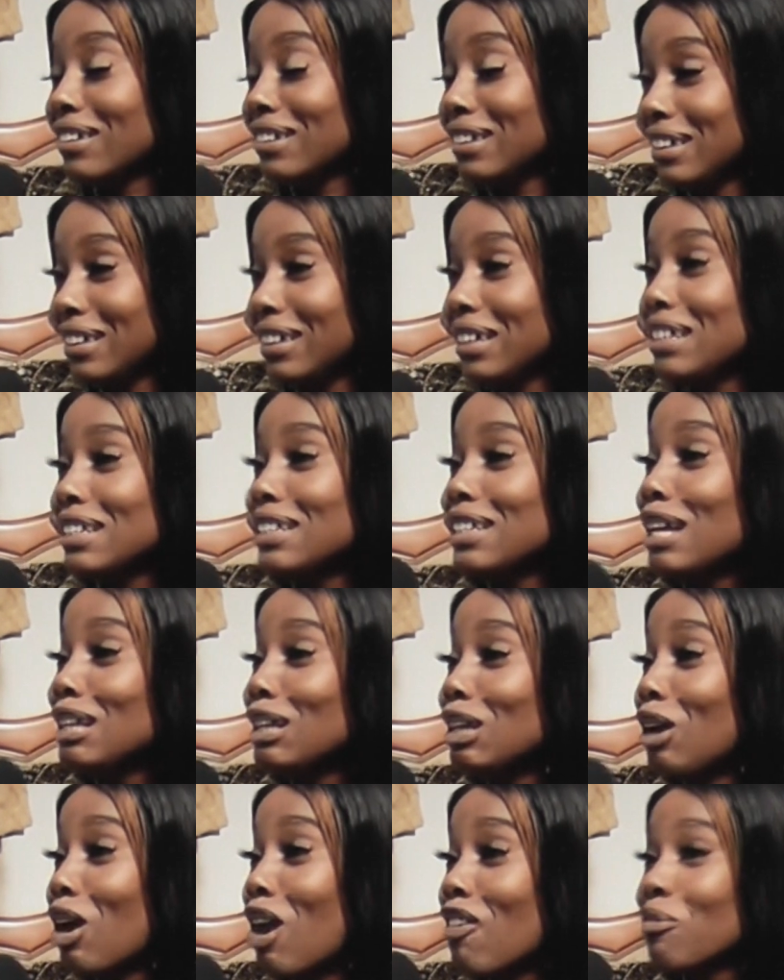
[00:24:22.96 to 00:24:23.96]
He said
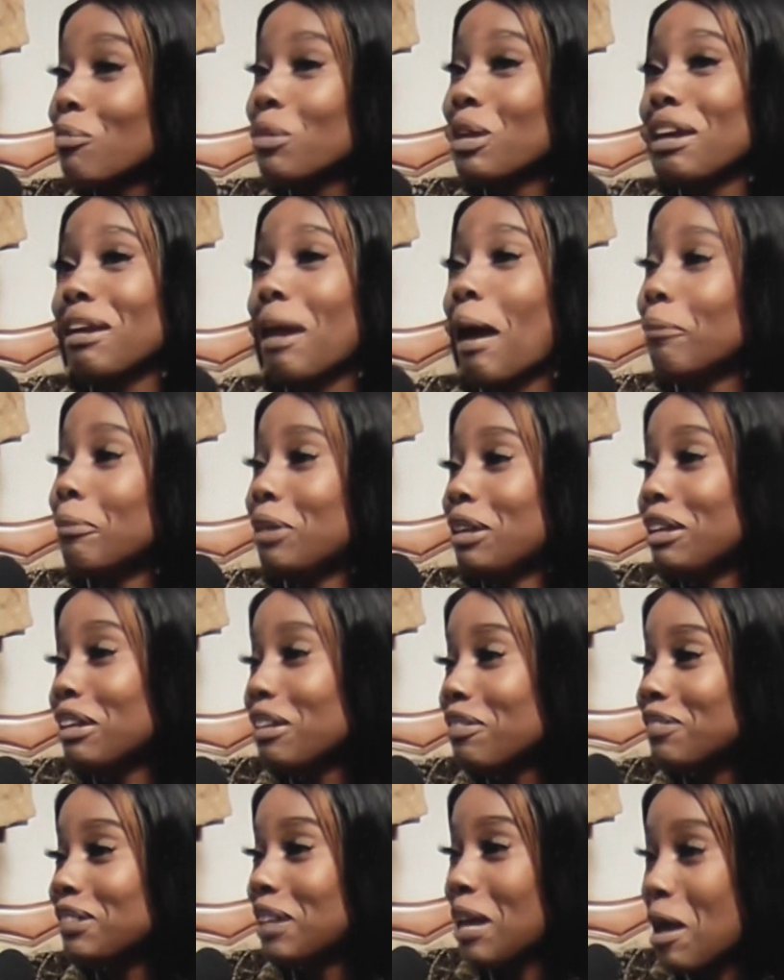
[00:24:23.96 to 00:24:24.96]
he loved me and I
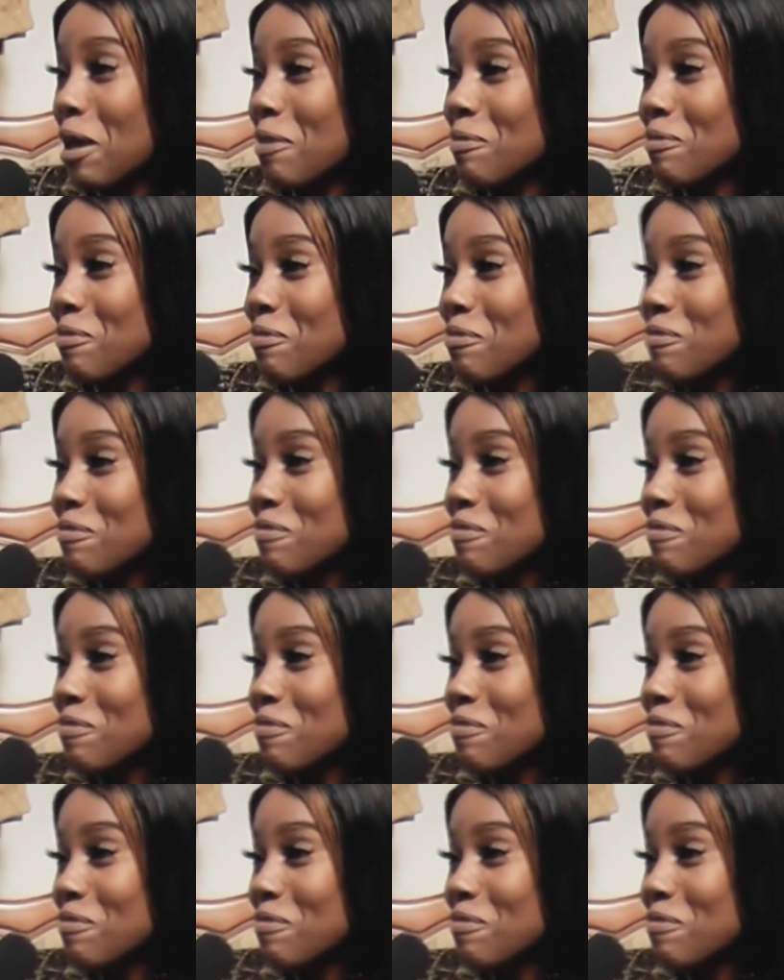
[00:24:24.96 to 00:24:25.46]
believed him.